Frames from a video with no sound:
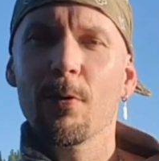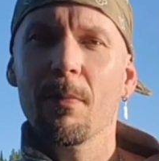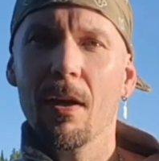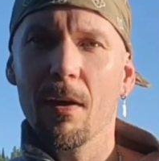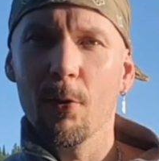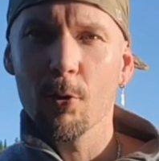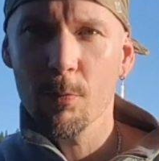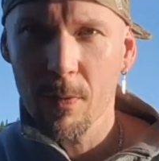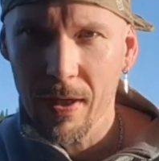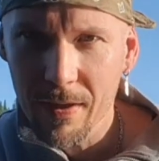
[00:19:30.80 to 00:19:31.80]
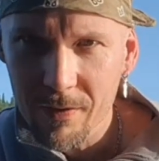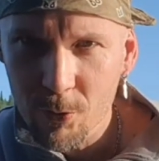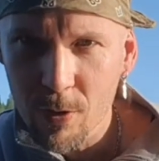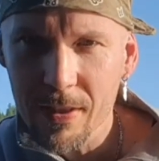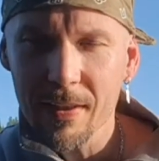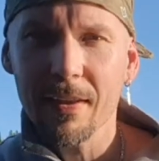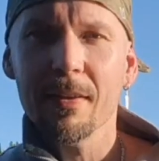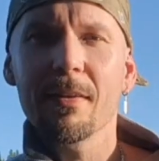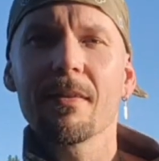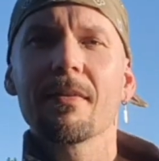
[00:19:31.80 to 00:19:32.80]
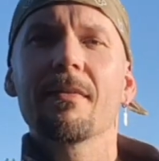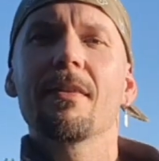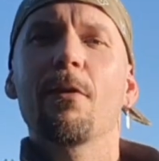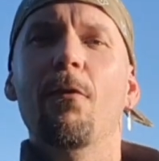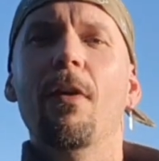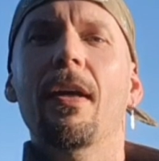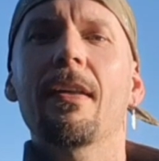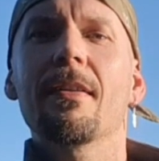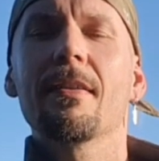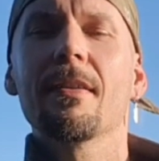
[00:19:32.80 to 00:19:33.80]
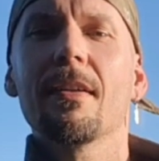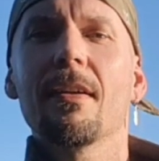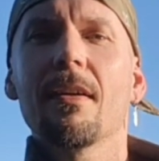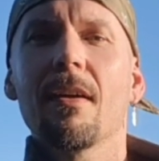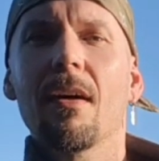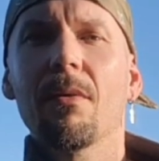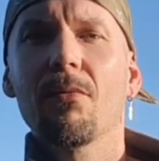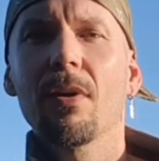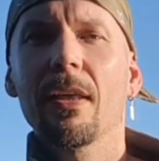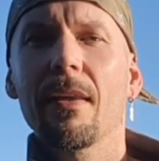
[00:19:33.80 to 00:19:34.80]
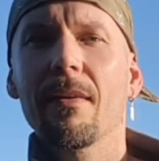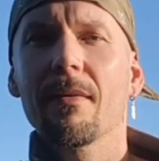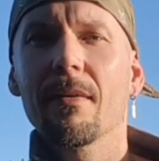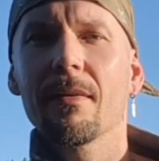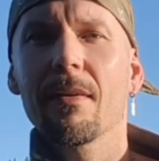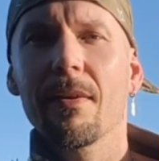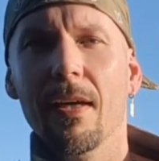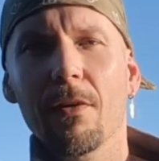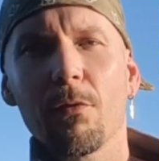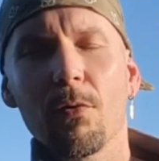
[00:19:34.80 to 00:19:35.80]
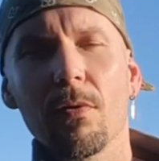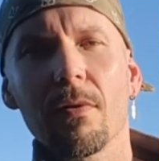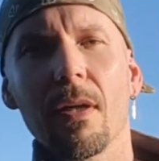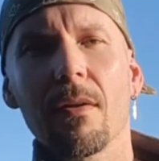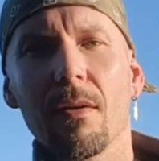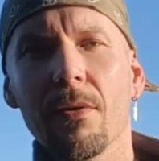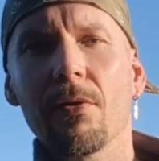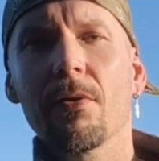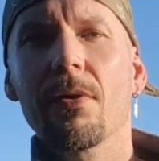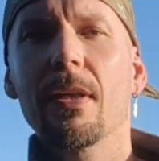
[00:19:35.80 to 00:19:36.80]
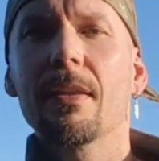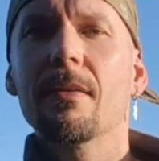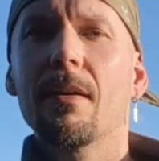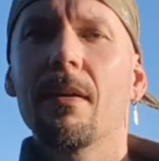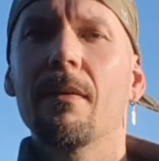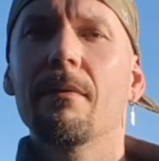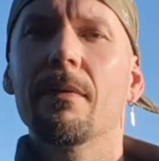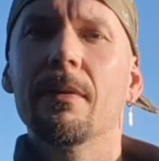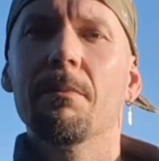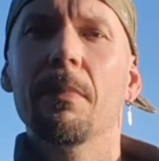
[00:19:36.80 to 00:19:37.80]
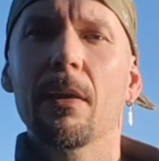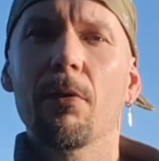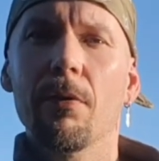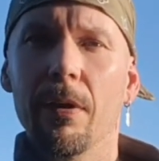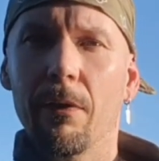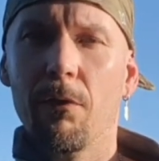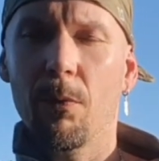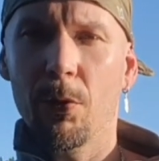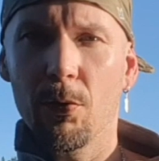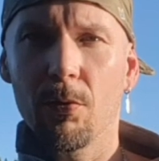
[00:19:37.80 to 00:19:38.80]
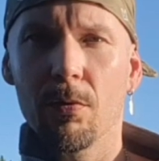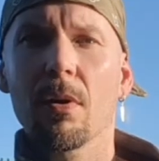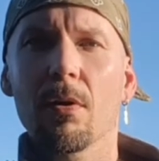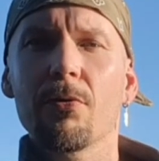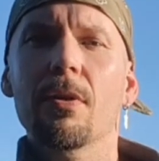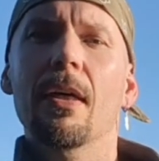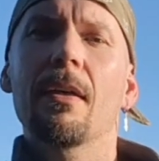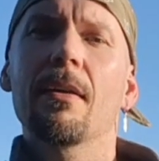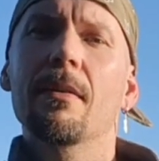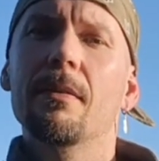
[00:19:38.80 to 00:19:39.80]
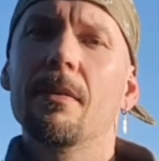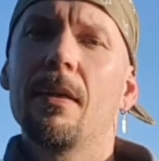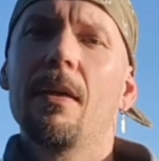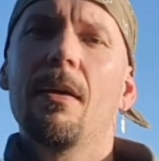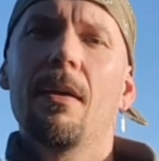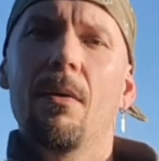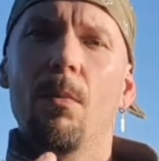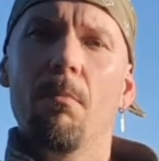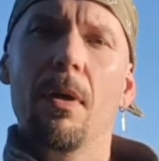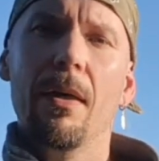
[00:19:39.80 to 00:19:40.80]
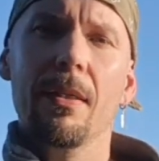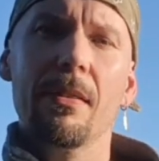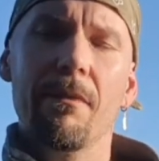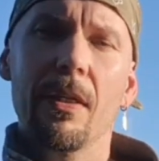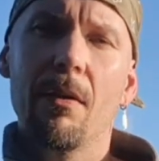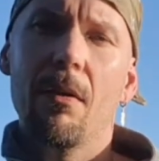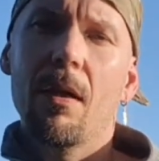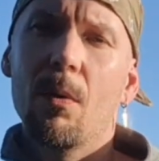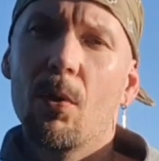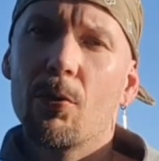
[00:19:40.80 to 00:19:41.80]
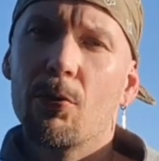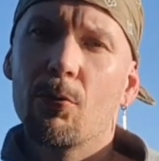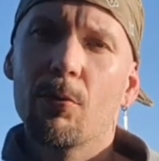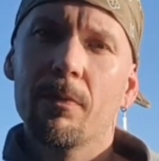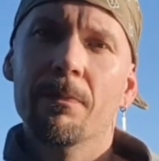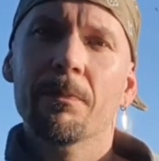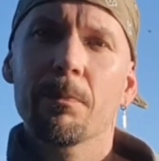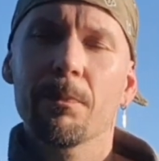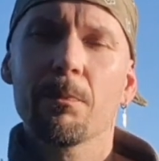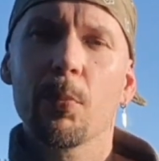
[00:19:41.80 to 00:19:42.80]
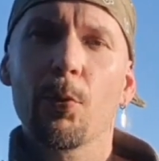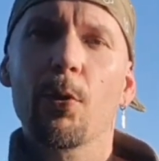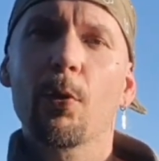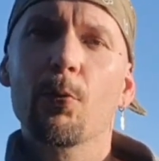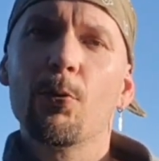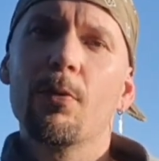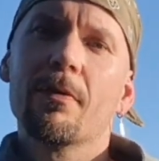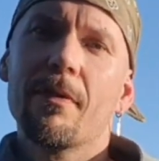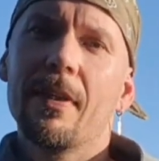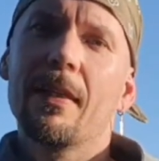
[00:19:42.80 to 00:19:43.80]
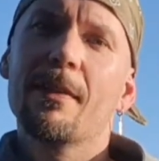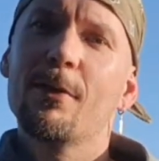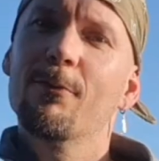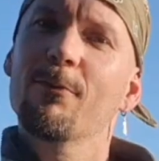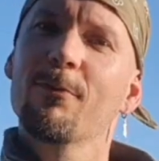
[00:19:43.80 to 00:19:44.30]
the Mihai Kosmei, greetings, dear friend. I'm really thankful and honored that I have been learning from you a lot, and by this video I want to put the good things